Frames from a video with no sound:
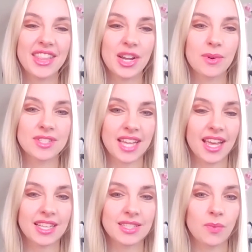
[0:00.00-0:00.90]
there were
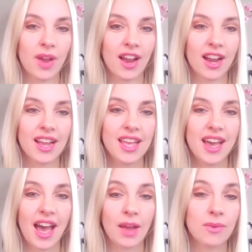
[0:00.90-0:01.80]
days where
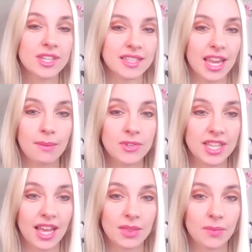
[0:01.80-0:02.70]
I wasn't able to
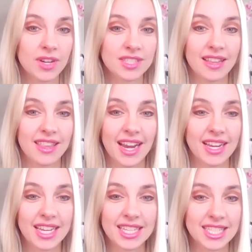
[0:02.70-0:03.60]
get the work done that I
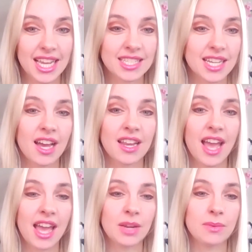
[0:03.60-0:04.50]
needed to get done,
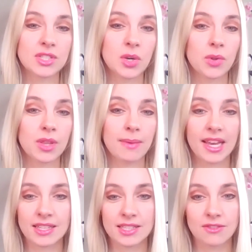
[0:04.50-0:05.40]
and it was only
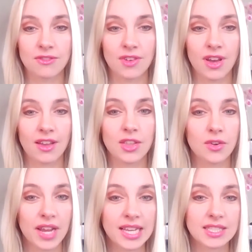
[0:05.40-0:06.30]
because of the
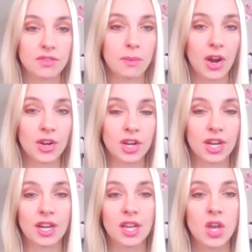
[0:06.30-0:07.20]
grace of the
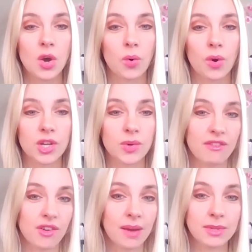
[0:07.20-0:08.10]
partner or
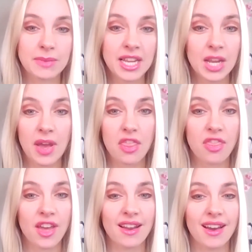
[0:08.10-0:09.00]
whoever I was meeting with
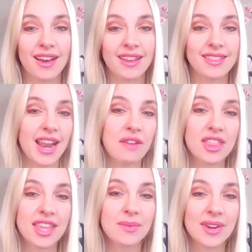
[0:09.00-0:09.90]
that
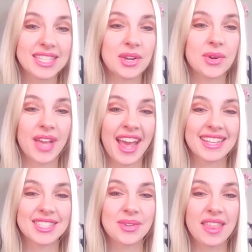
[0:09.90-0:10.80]
everything worked out okay.
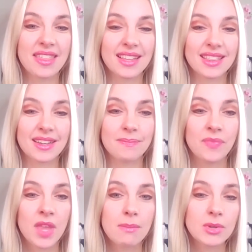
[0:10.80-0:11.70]
So I think the
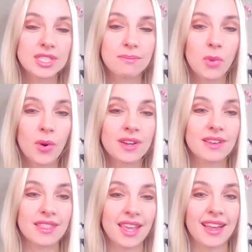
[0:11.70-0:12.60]
most
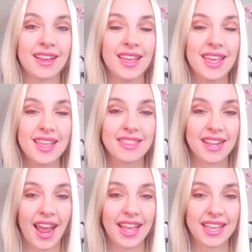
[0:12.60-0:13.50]
important thing that
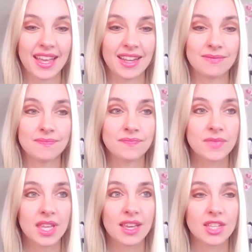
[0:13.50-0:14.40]
I can
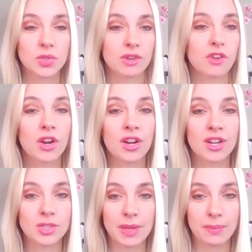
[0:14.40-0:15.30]
sort of
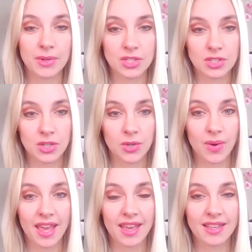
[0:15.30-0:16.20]
urge people to do
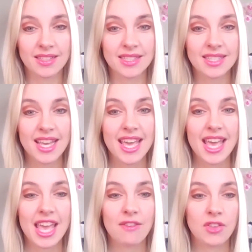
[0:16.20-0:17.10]
is,
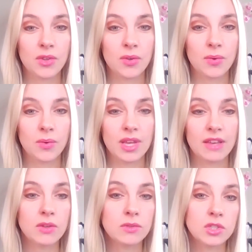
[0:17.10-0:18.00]
if
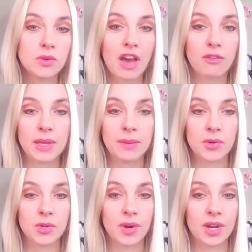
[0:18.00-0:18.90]
you do have people
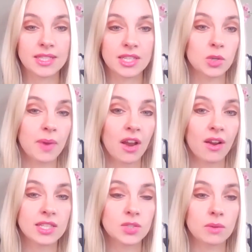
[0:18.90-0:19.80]
who are single
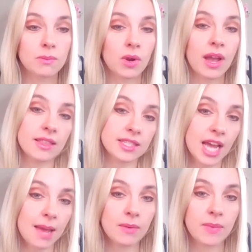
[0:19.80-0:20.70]
parents, or at the
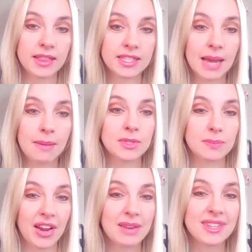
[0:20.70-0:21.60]
time I was
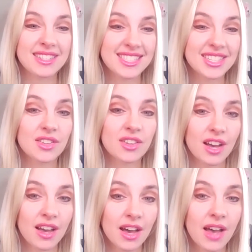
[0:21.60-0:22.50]
married, but still
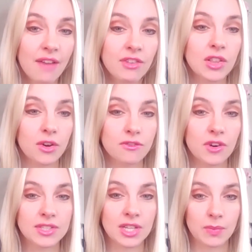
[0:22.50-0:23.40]
a heavy load
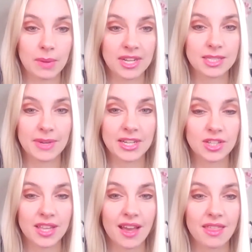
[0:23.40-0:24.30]
falls on women,
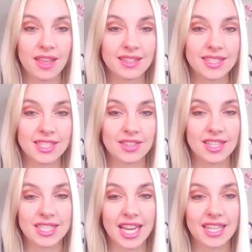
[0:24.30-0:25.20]
especially, I think, still
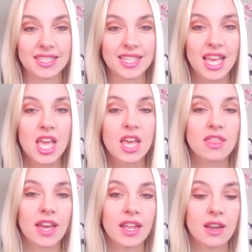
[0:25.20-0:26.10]
these days,
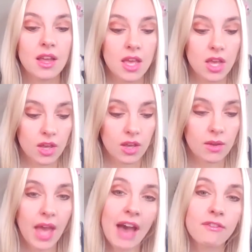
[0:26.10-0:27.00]
that
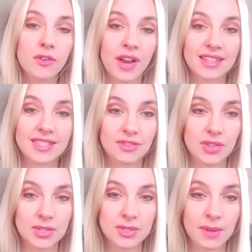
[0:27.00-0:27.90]
have grace for
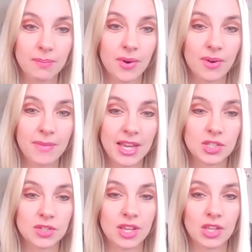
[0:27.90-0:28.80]
those people. Make
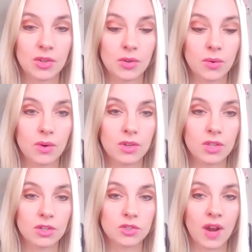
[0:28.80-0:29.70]
sure that
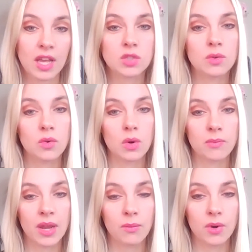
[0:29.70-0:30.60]
you're trying to
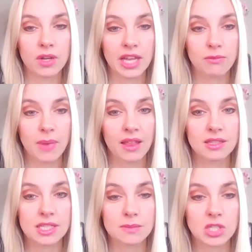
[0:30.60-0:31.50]
incorporate work-life
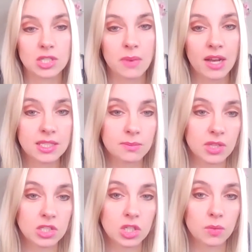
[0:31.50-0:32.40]
balance as much as possible
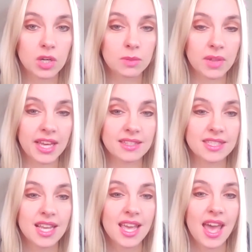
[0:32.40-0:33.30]
into your workplace,
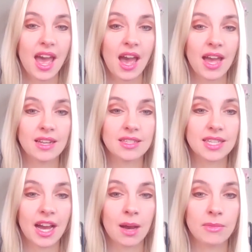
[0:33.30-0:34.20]
and
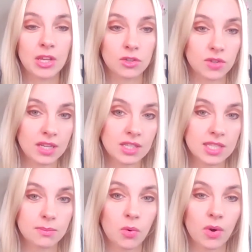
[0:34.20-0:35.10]
that you're trying to
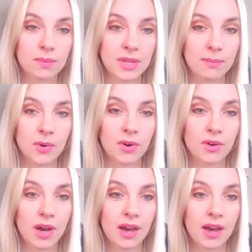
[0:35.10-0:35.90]
support people